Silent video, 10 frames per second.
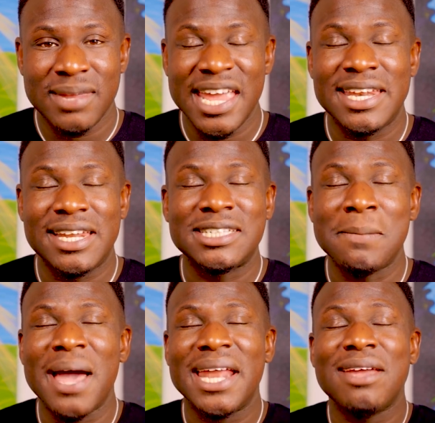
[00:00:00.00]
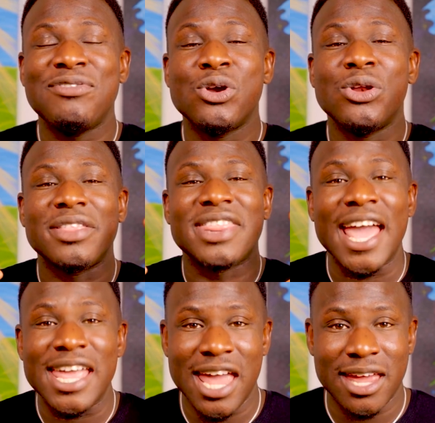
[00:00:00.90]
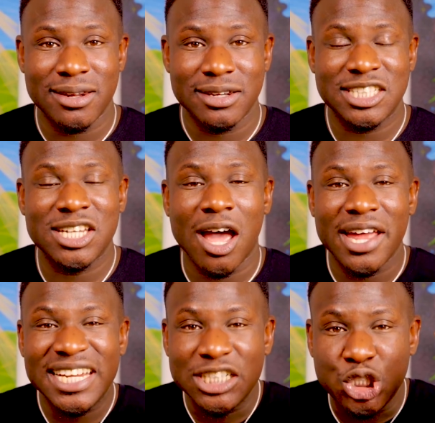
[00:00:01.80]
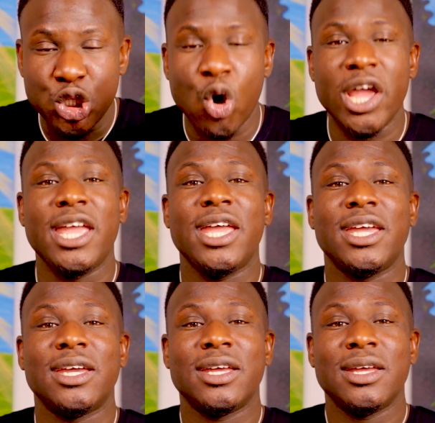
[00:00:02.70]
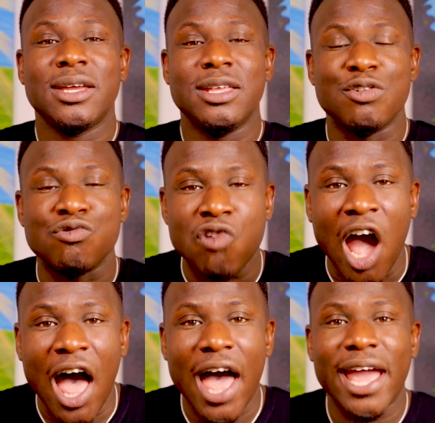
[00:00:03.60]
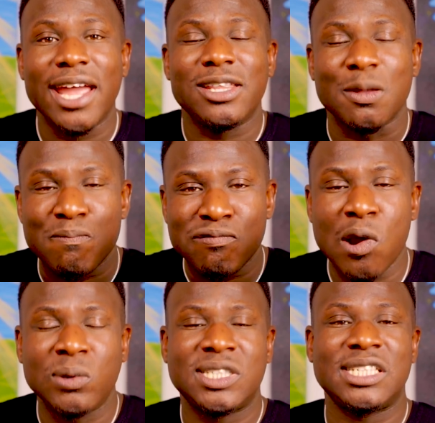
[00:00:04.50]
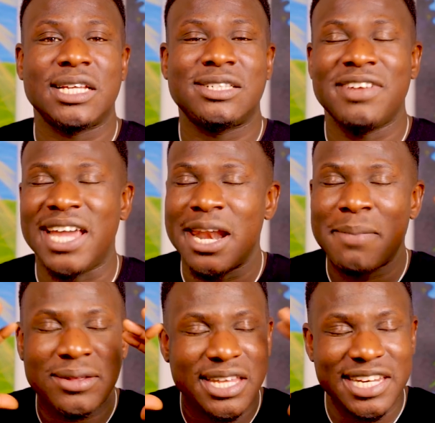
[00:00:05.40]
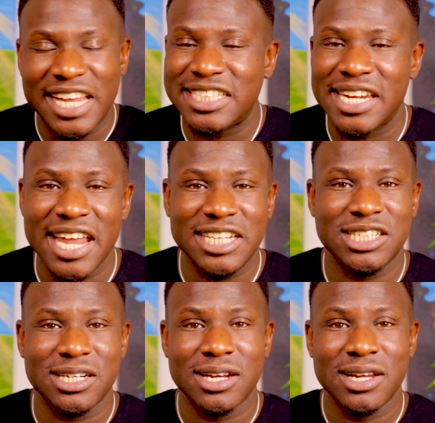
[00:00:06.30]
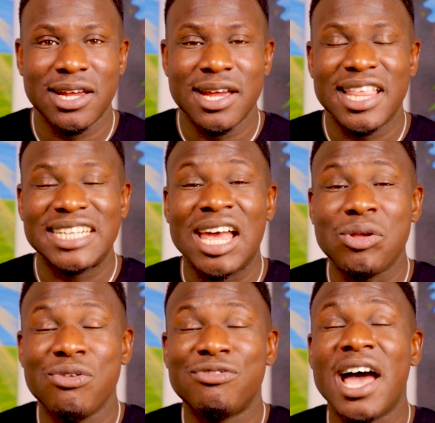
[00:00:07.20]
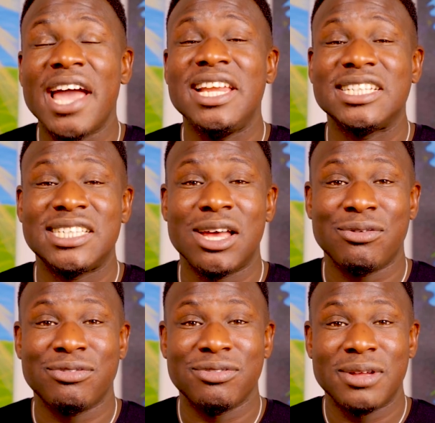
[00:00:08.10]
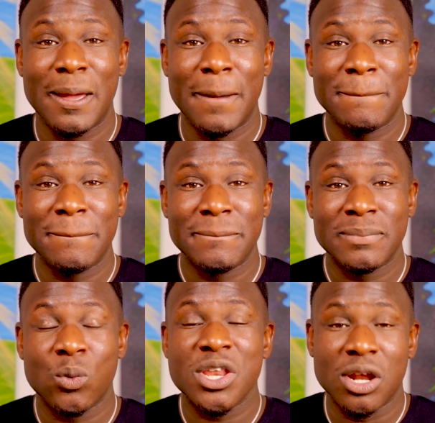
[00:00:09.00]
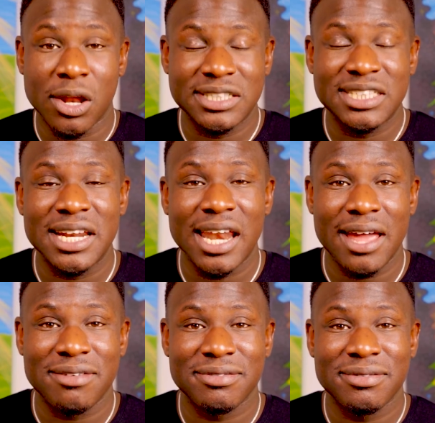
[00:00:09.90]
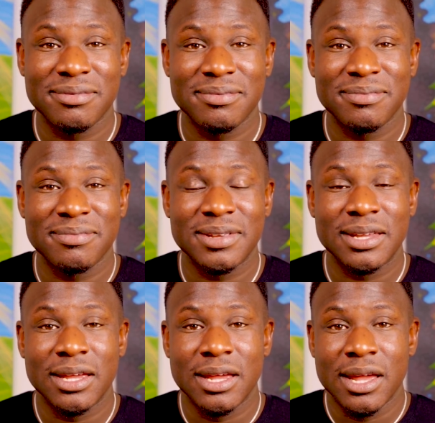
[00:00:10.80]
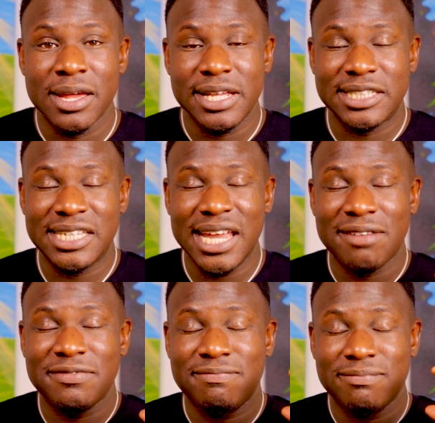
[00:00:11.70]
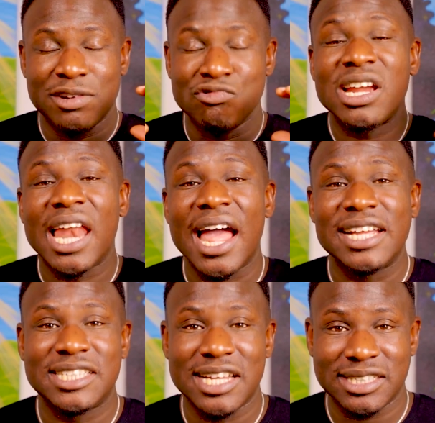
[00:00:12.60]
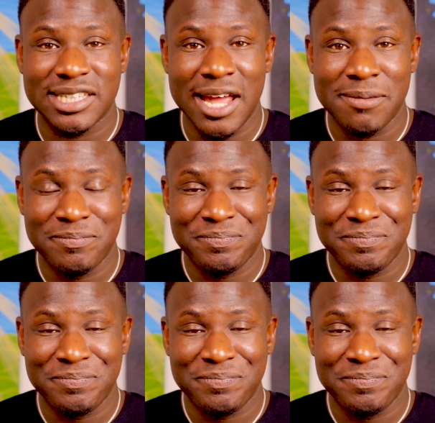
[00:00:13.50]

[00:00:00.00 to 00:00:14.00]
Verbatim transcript: It doesn't matter if you're not there yet. Start enjoying the ride, the process. Forget about the destination. That's how you find yourself when you're lost in life. You see, I've realize this that